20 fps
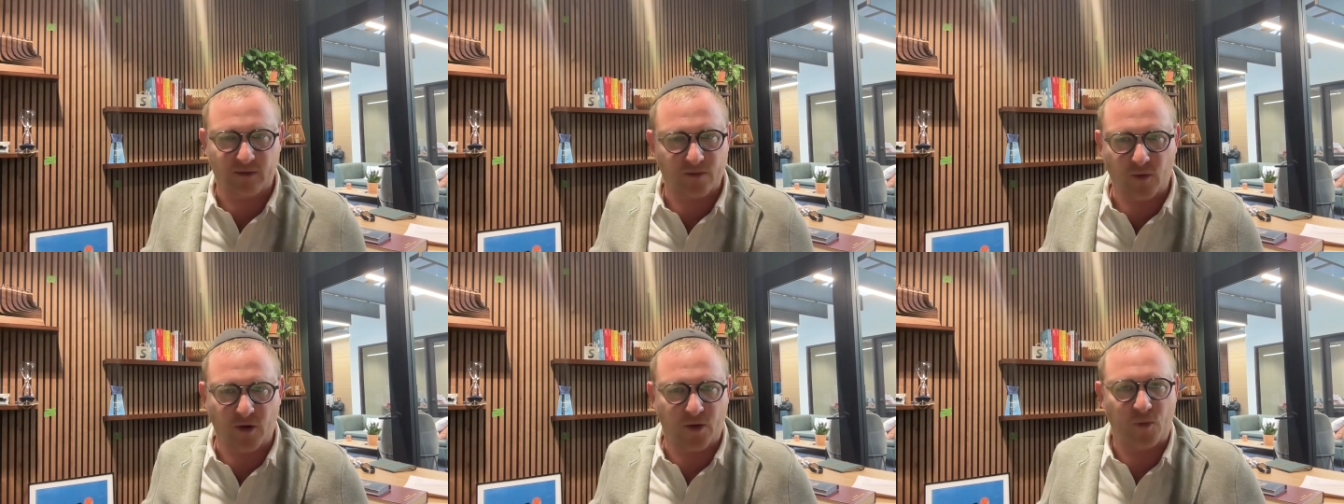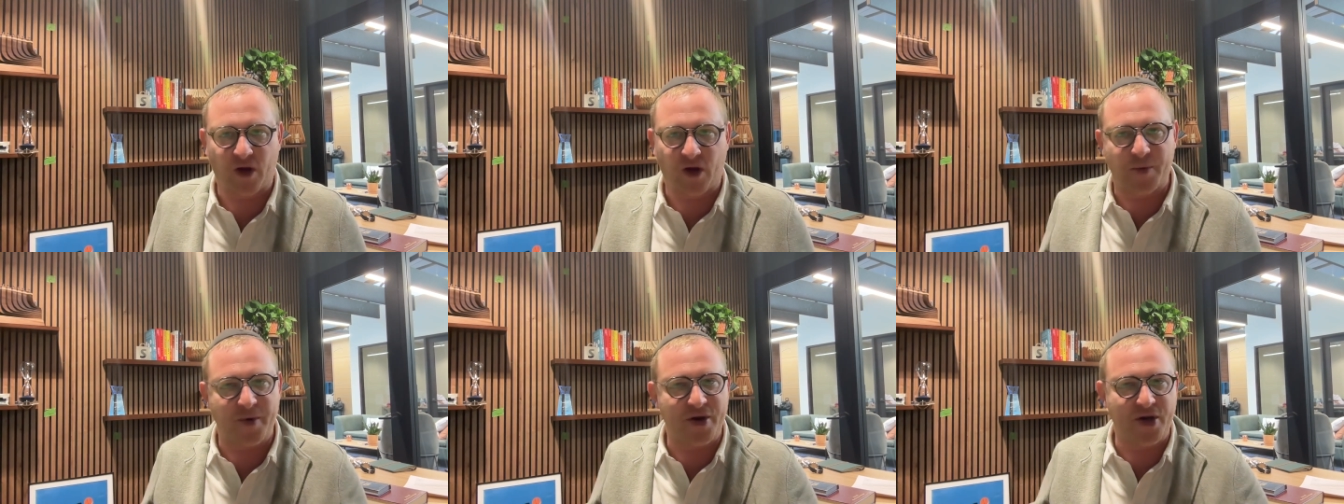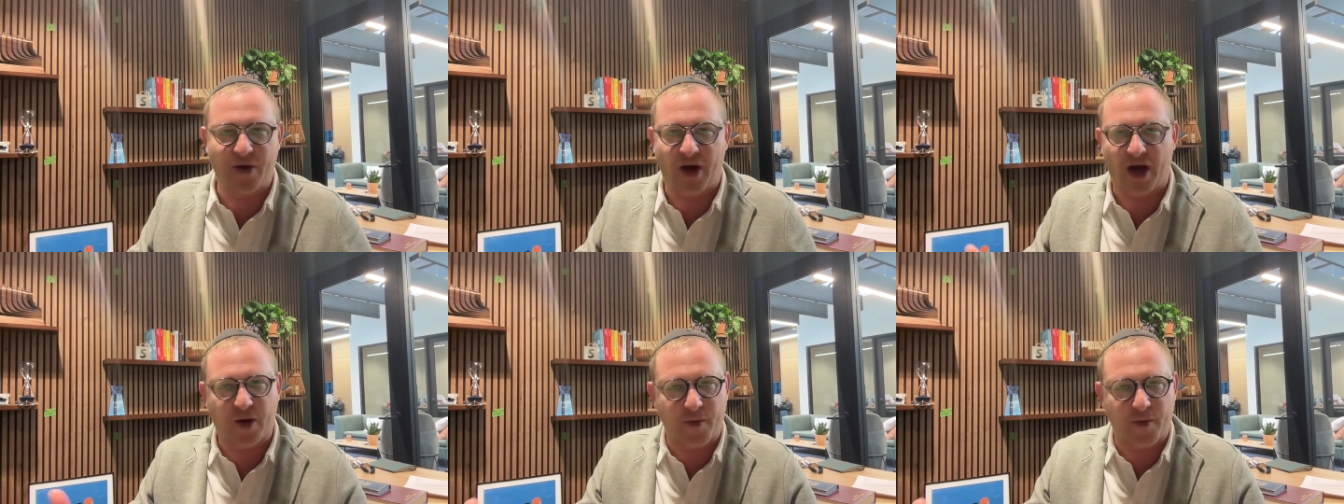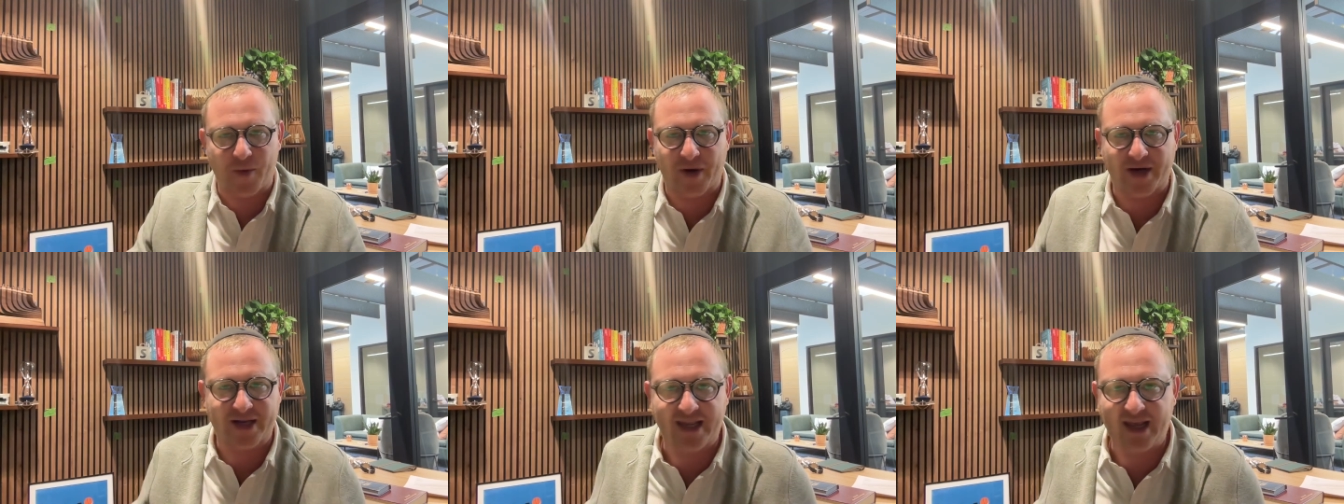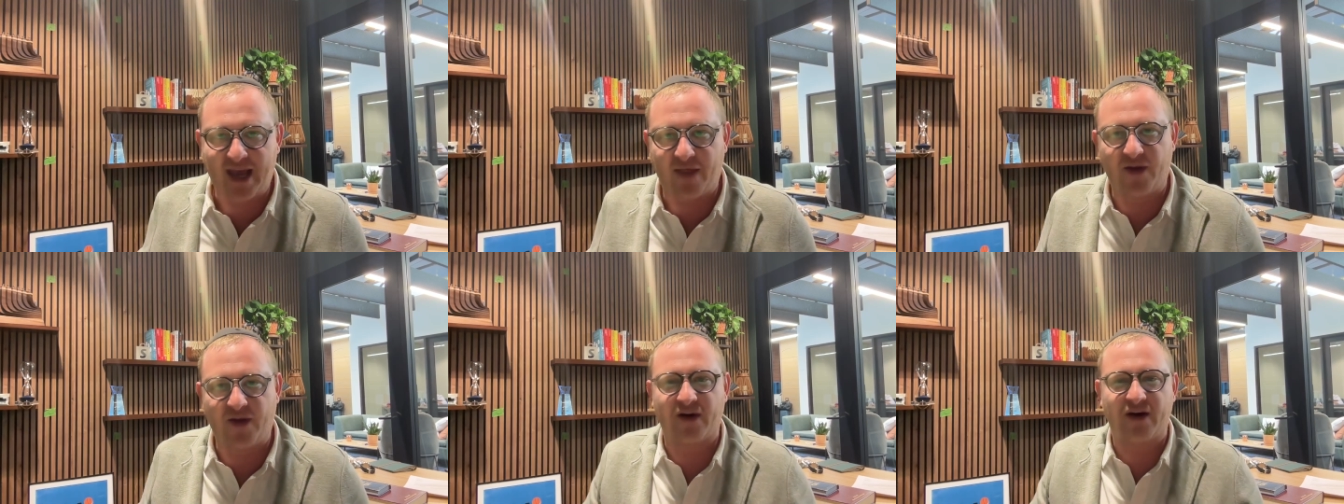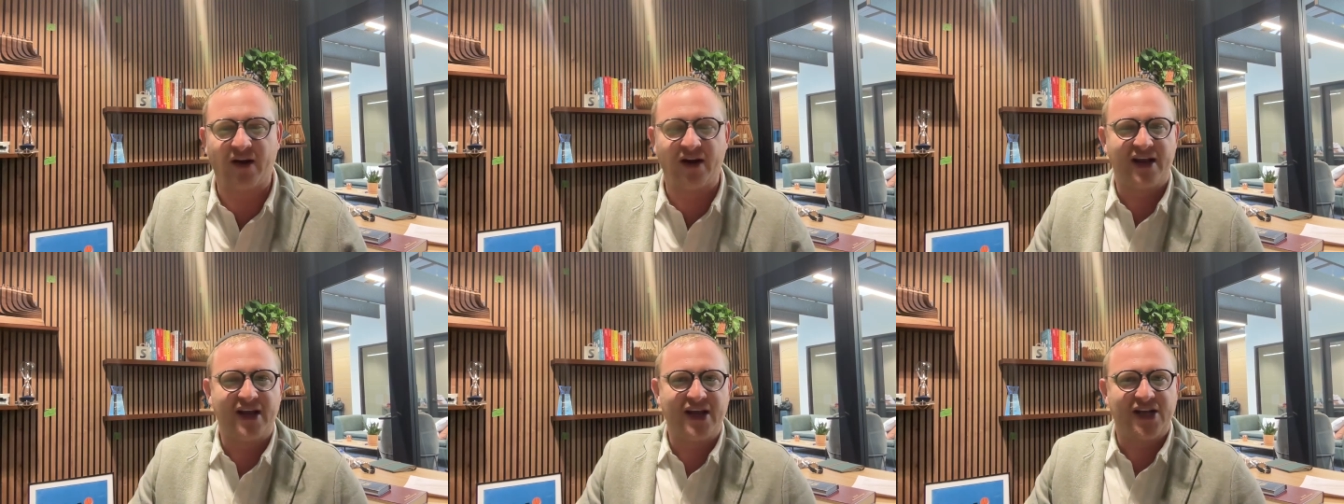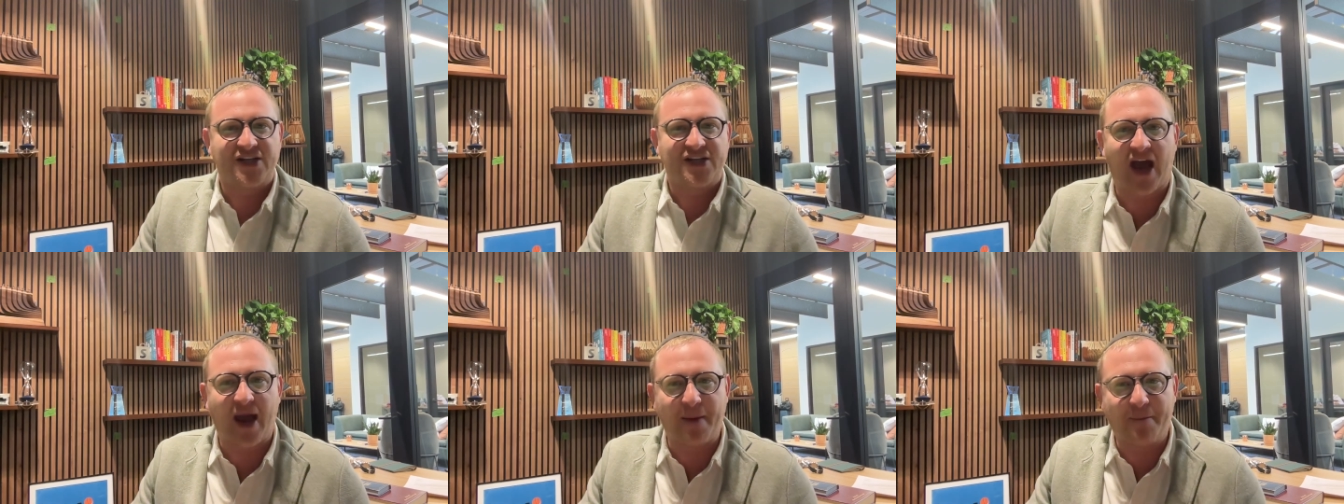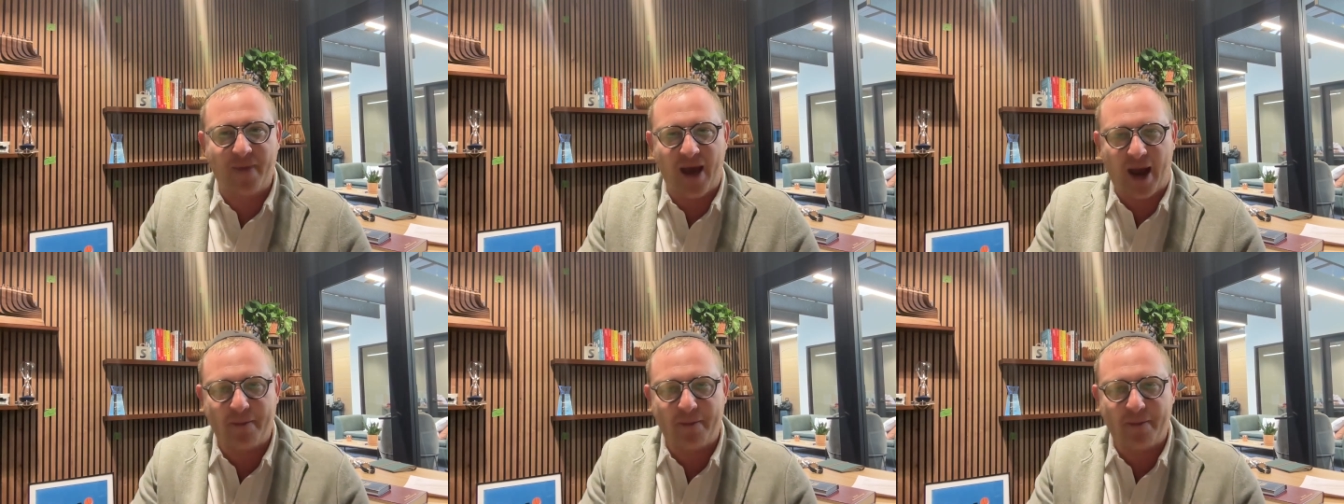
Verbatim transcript: what, what can we do? How can we work together? So I,